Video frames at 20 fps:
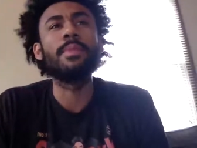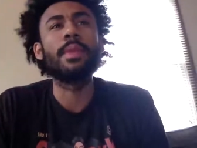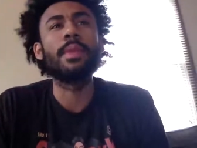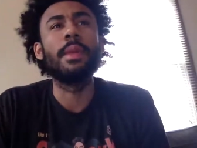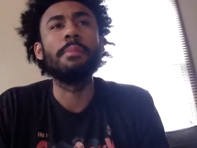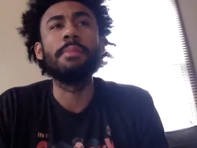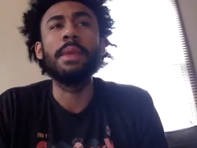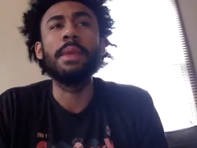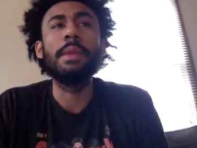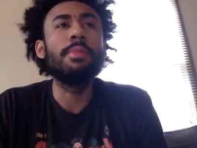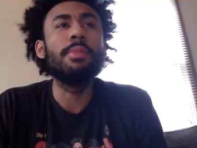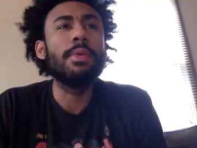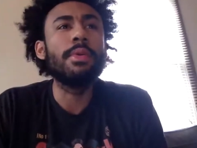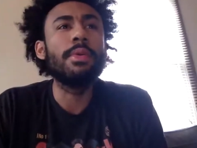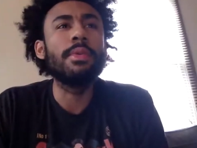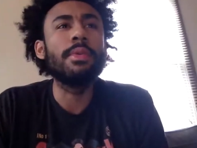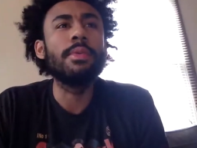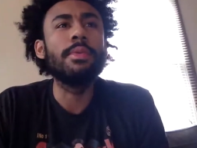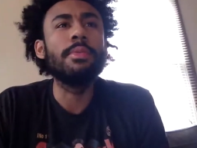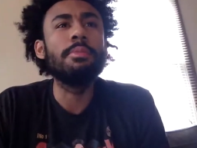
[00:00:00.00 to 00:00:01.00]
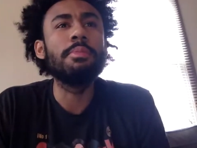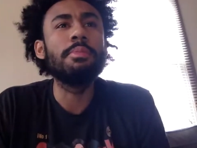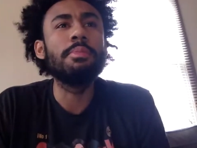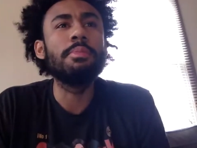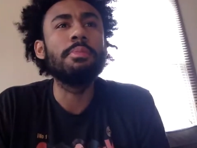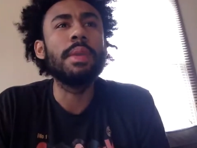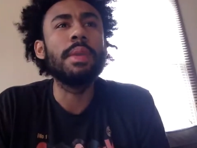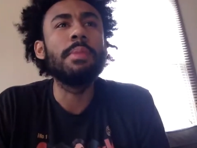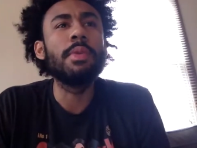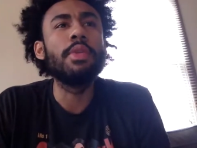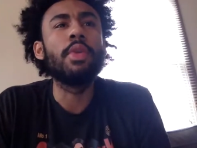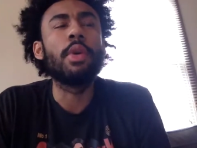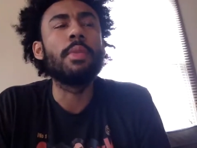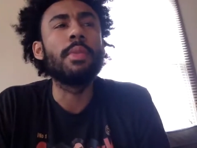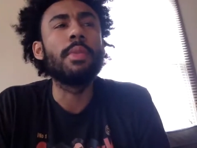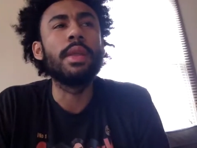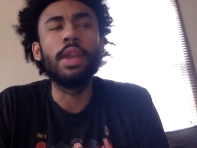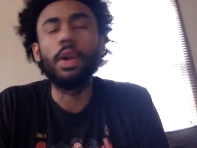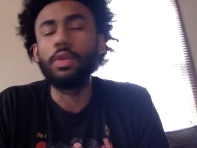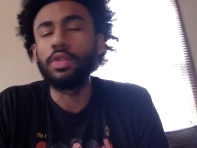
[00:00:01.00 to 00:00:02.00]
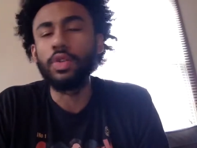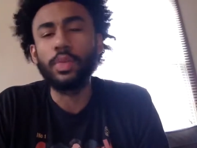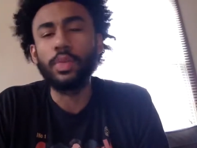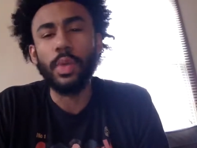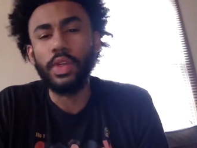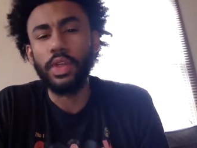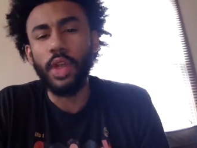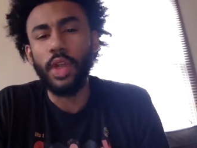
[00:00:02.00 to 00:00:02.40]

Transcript: People normally don't switch